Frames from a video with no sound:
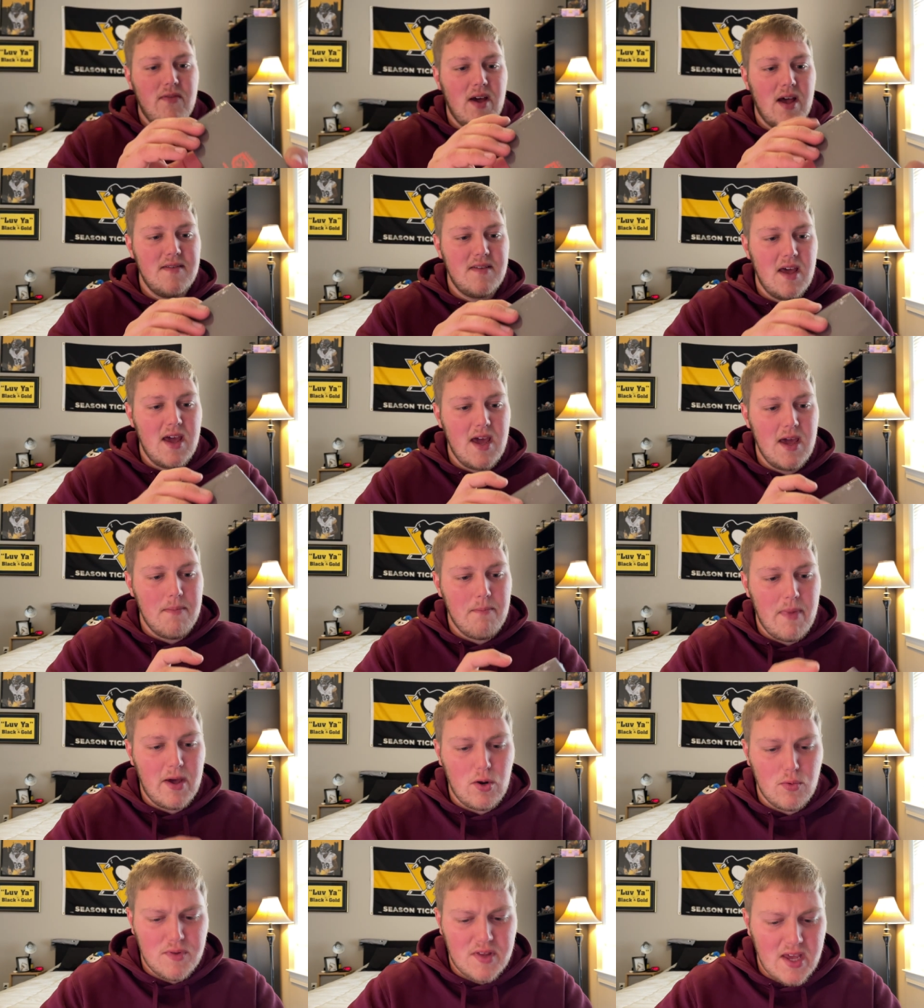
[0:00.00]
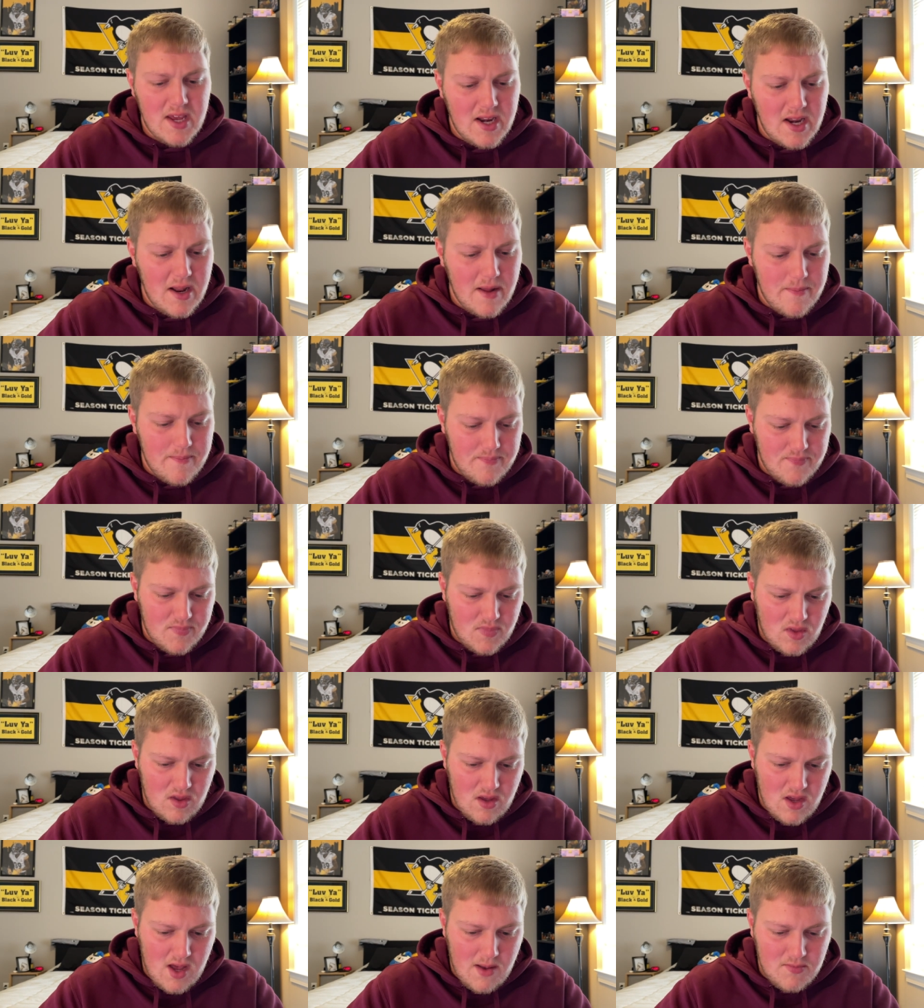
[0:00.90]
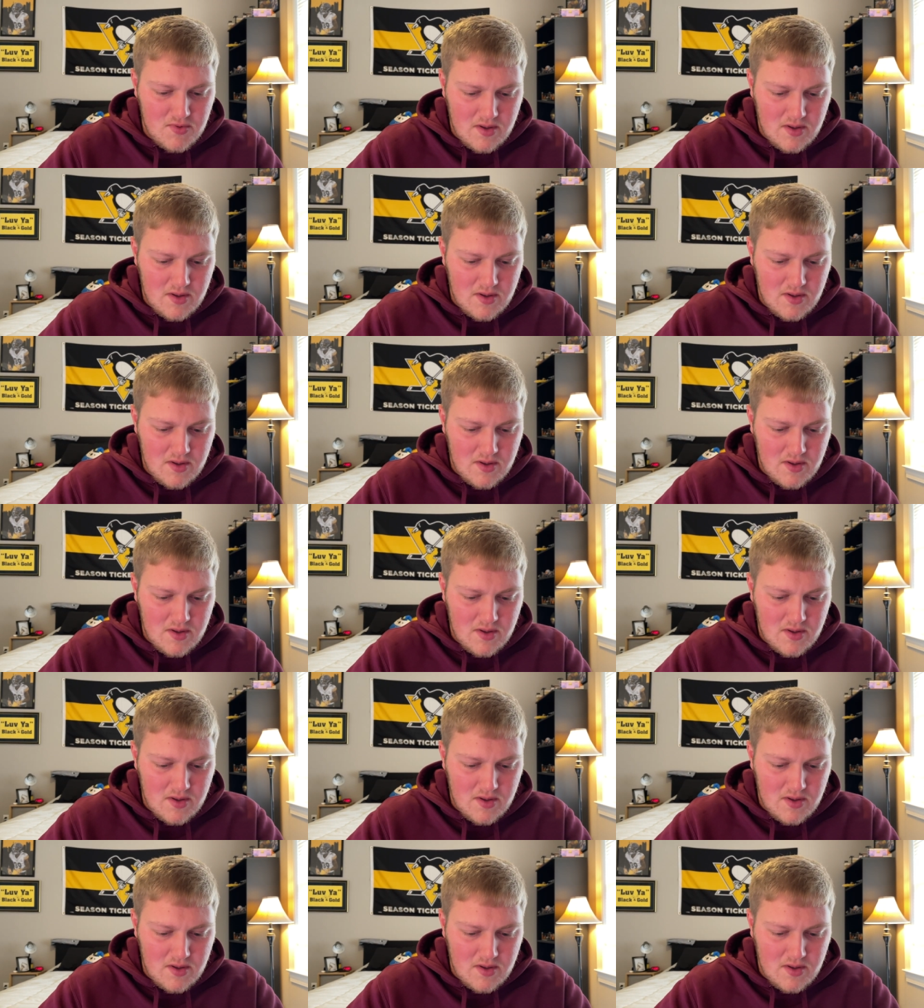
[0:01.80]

has a metal tin in it. Um,